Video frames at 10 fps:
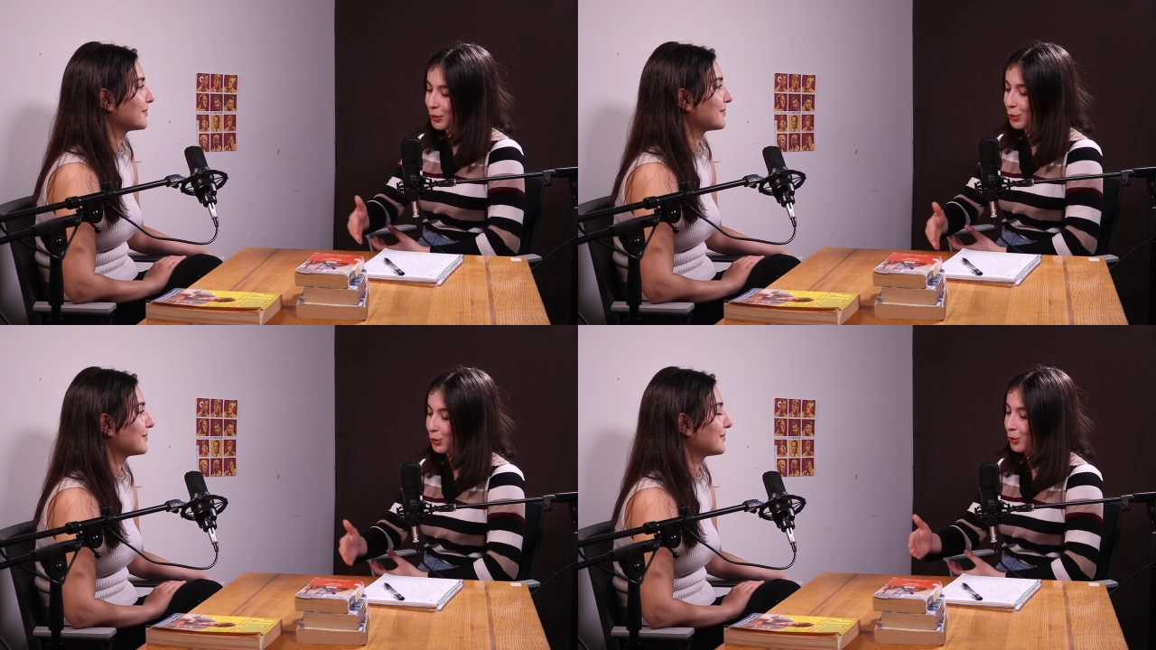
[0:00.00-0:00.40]

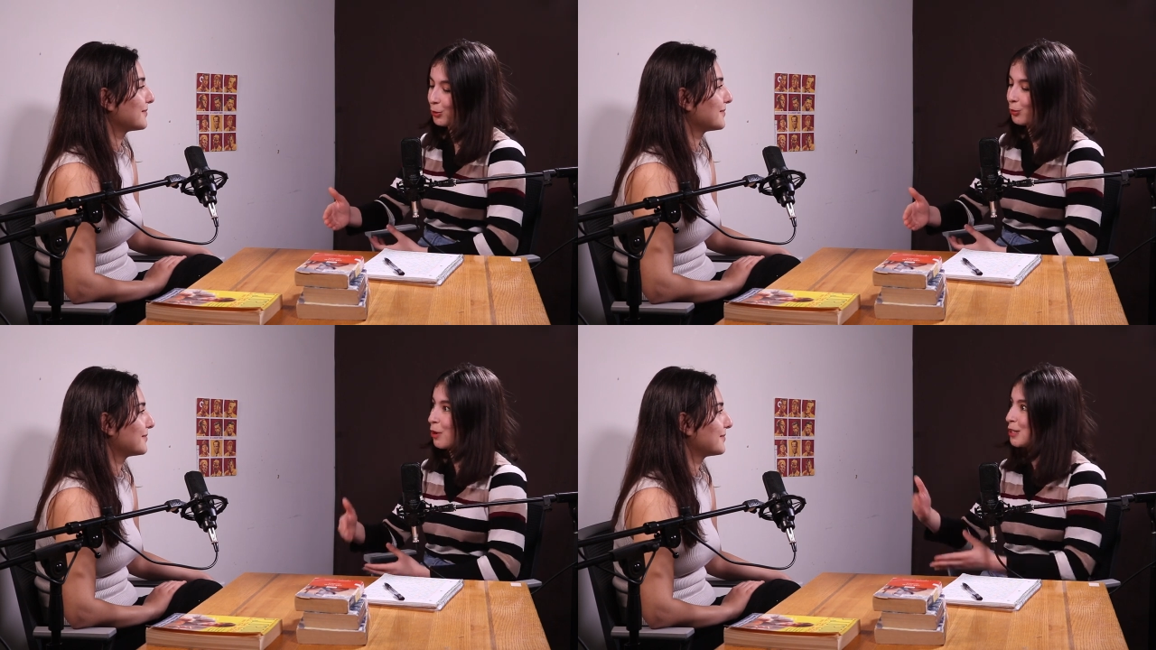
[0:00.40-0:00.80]

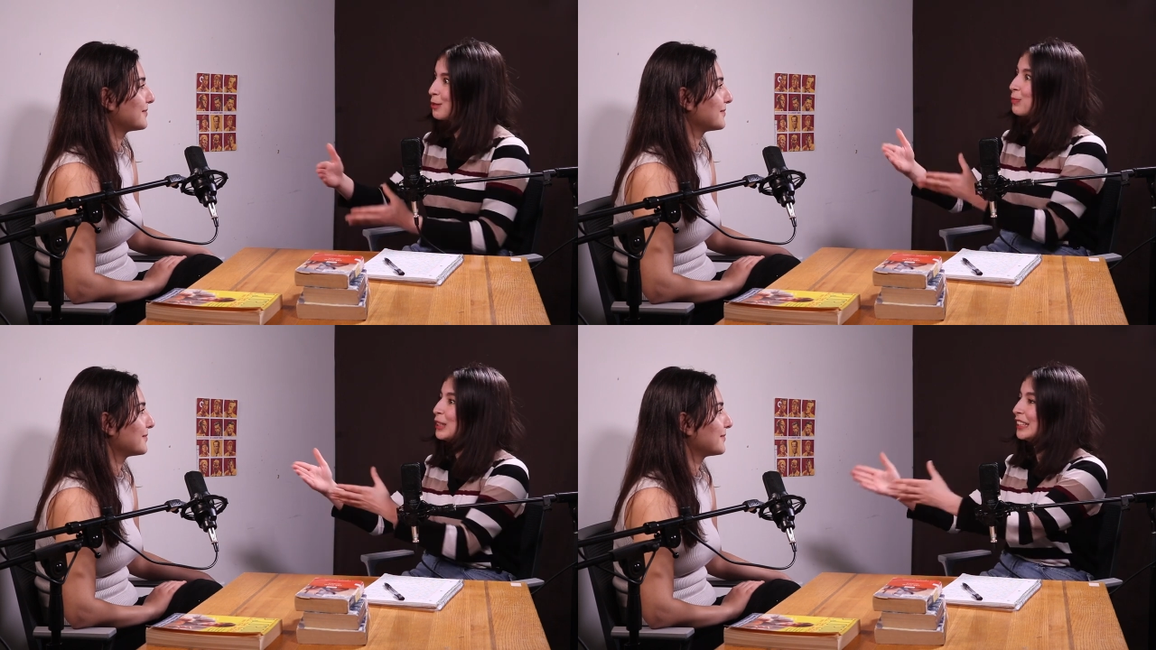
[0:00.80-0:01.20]
Speaker 1: you
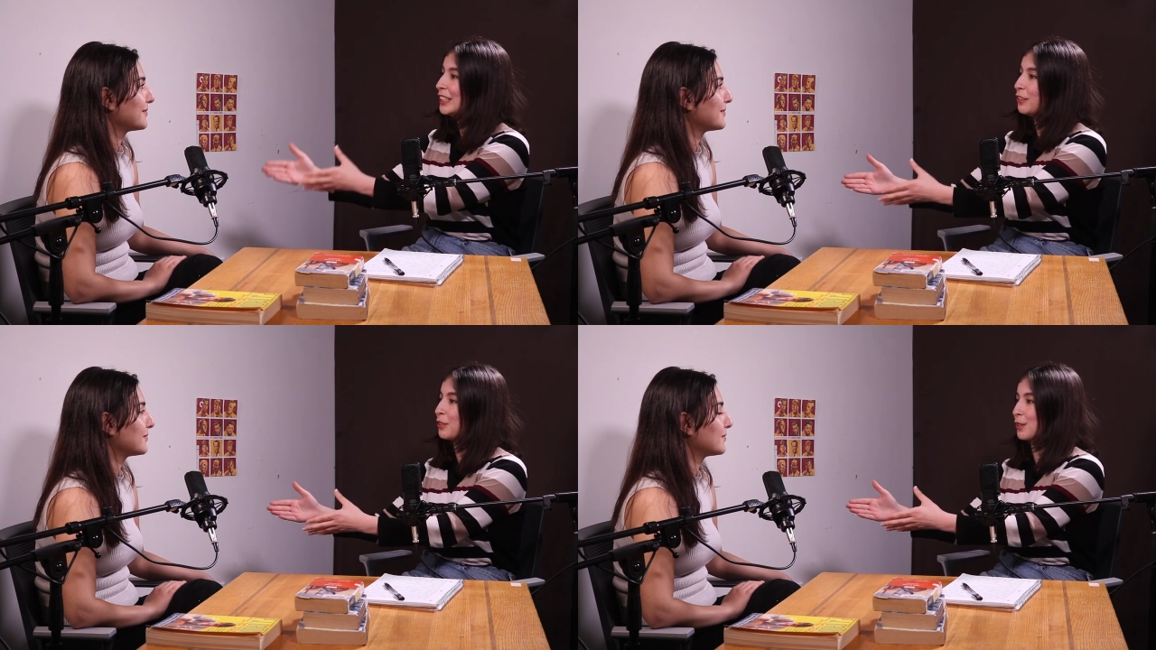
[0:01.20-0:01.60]
must
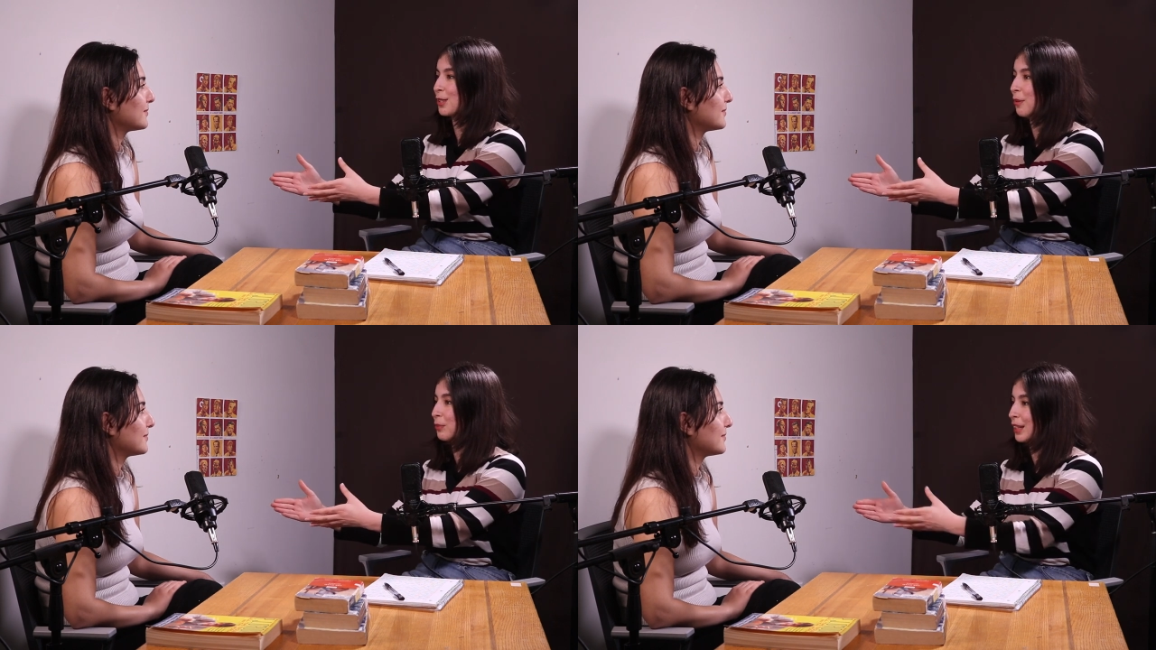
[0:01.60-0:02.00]
believe in
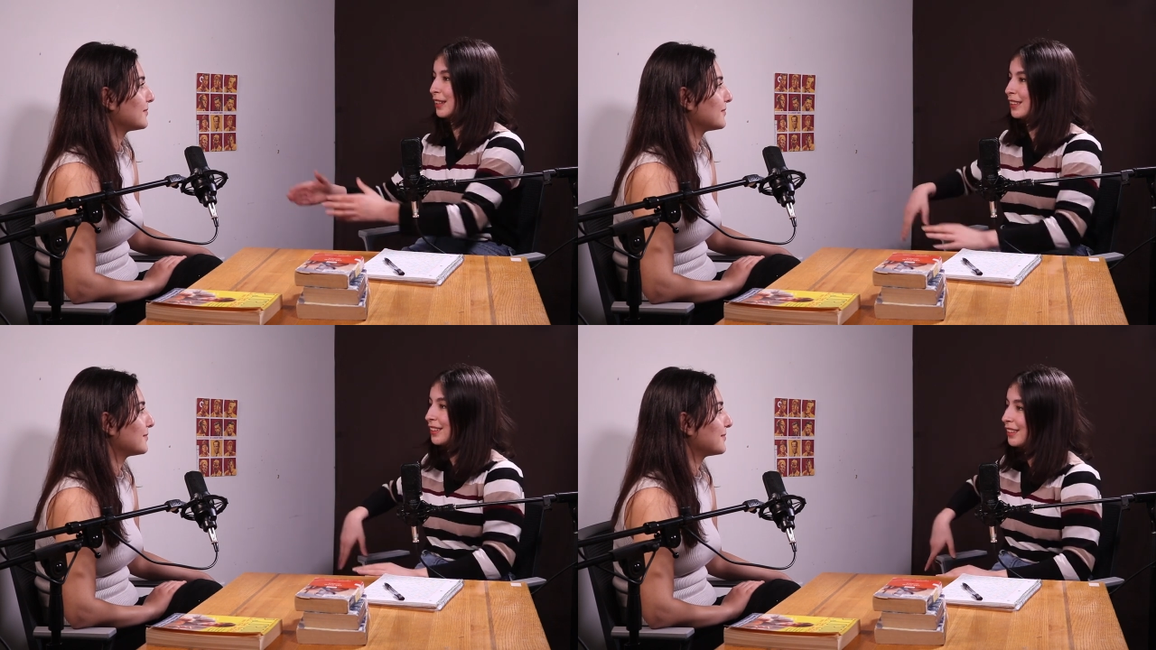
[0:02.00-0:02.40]

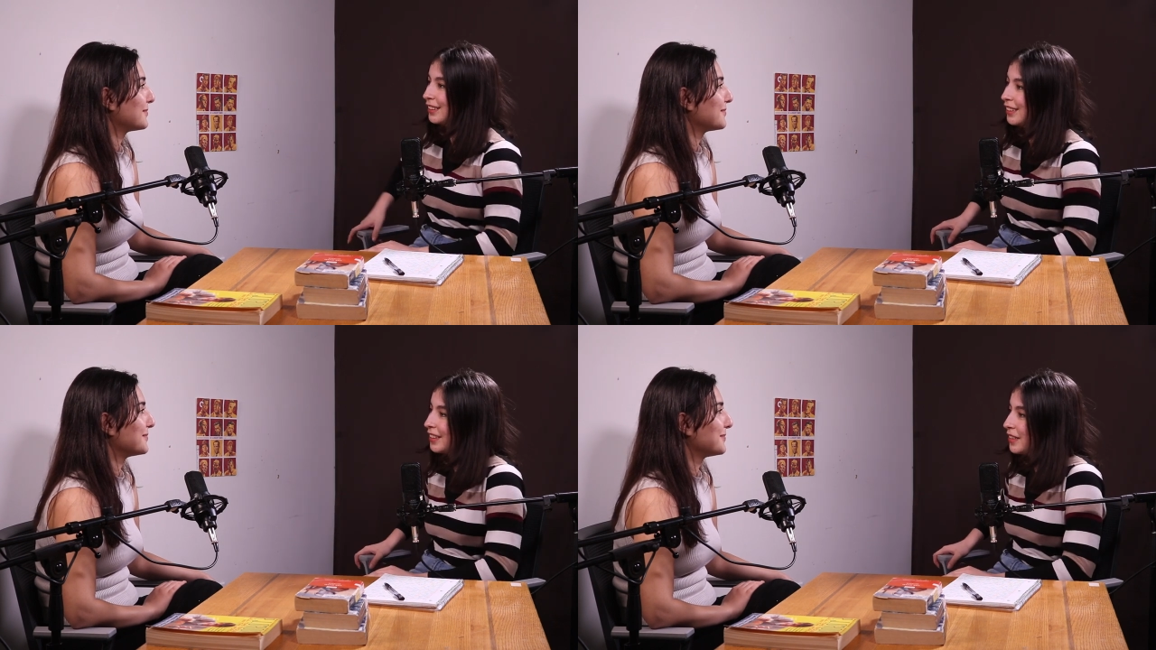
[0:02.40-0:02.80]
something.
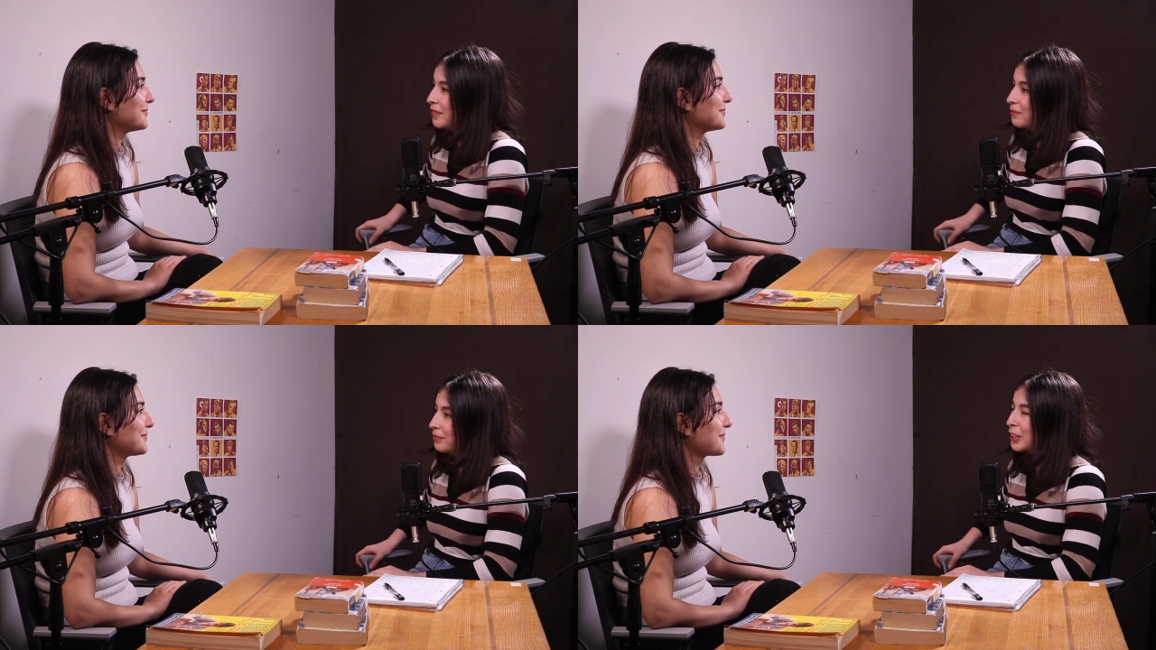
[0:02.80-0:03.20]
Mm-hmm
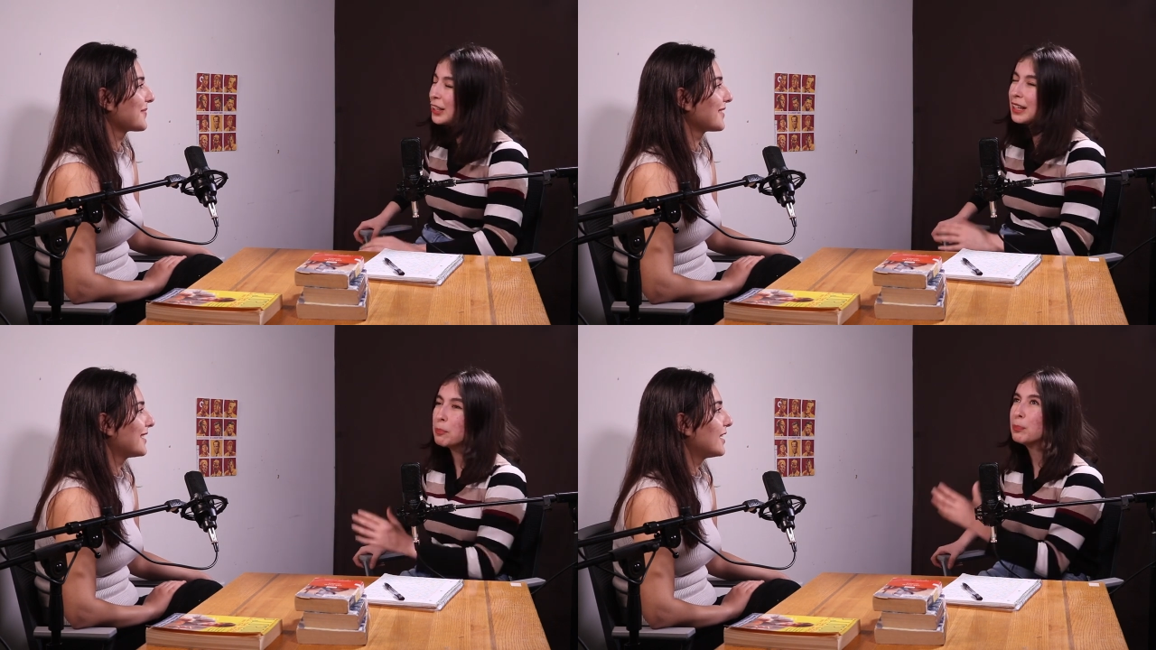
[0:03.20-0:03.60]

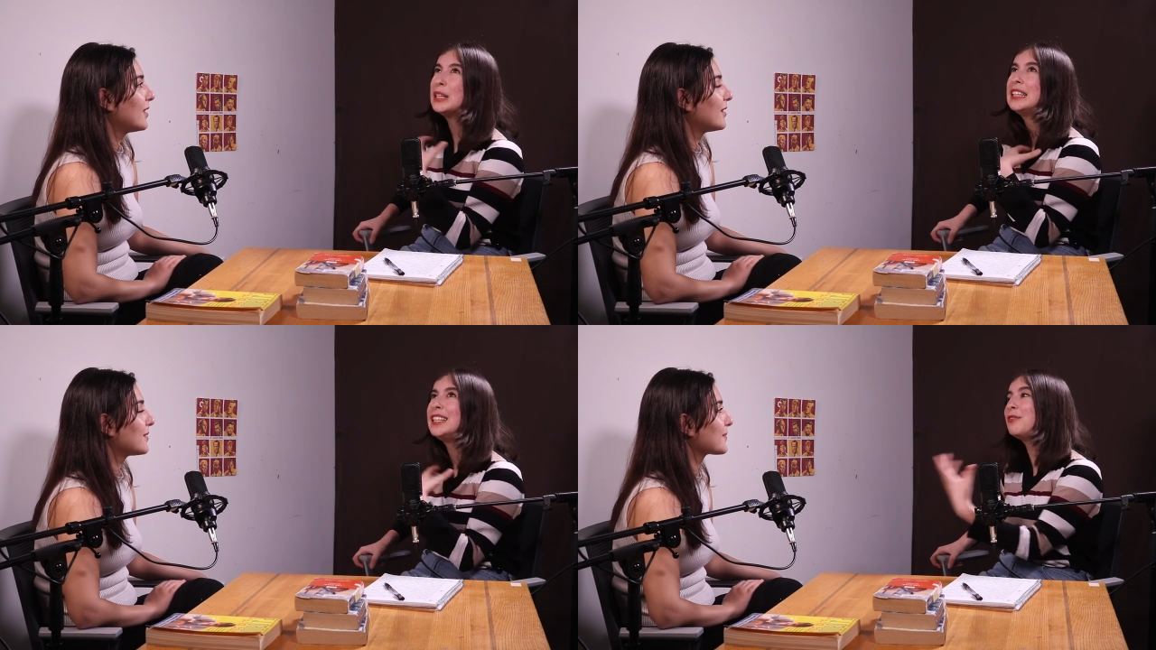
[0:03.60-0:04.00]
like
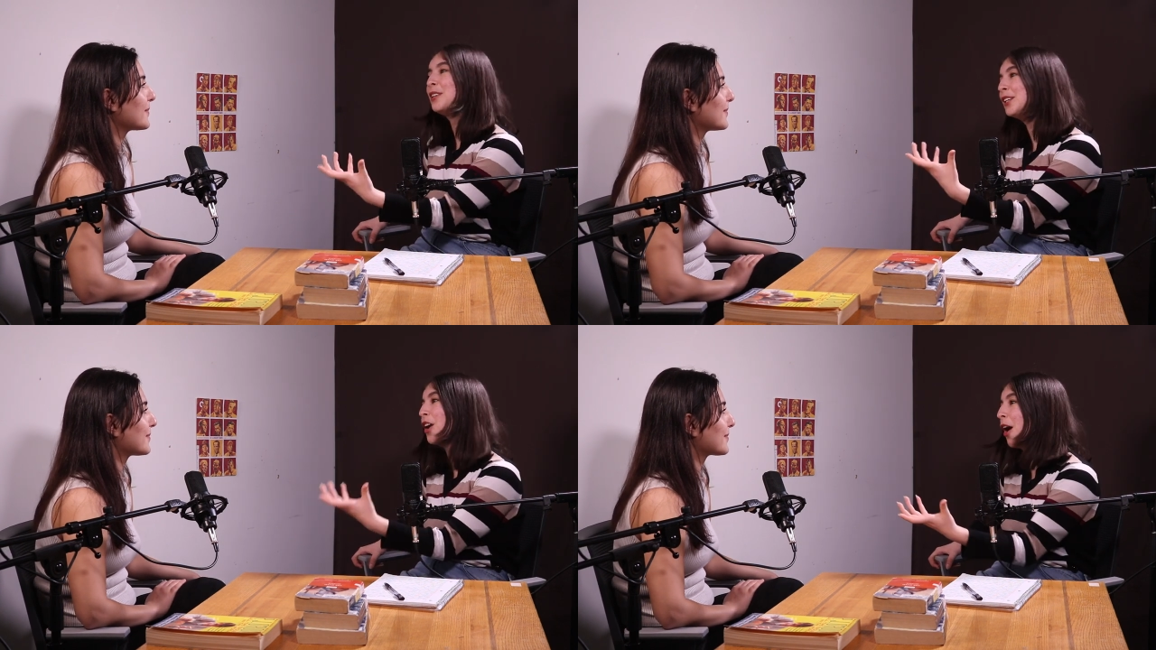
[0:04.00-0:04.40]

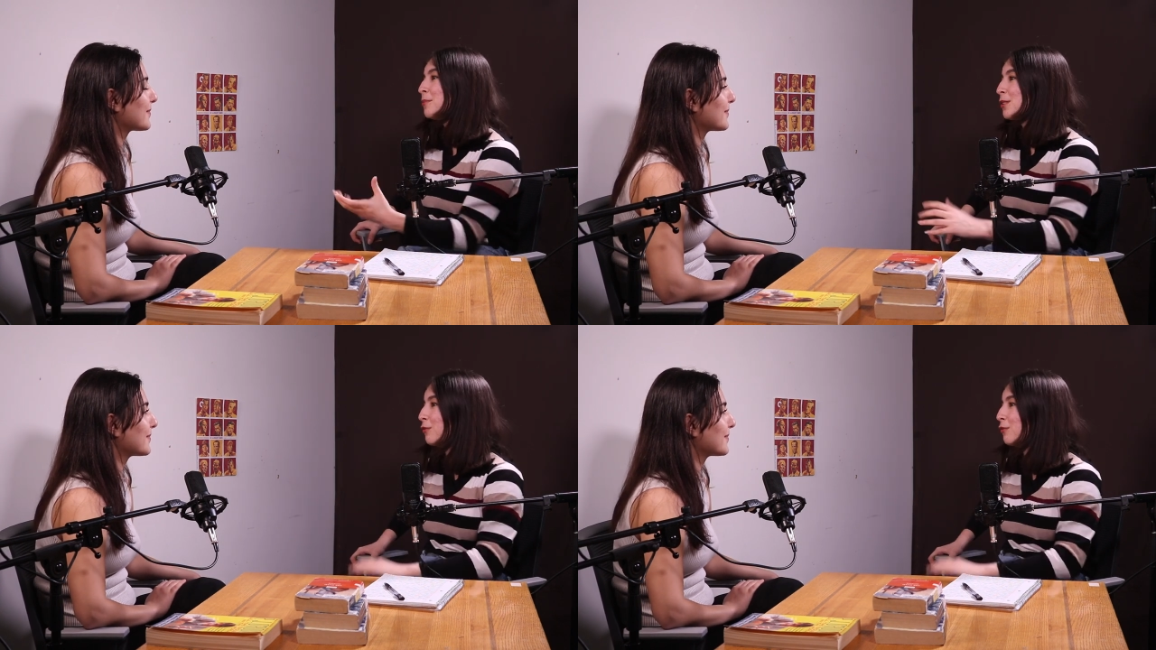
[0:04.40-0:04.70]
believing comes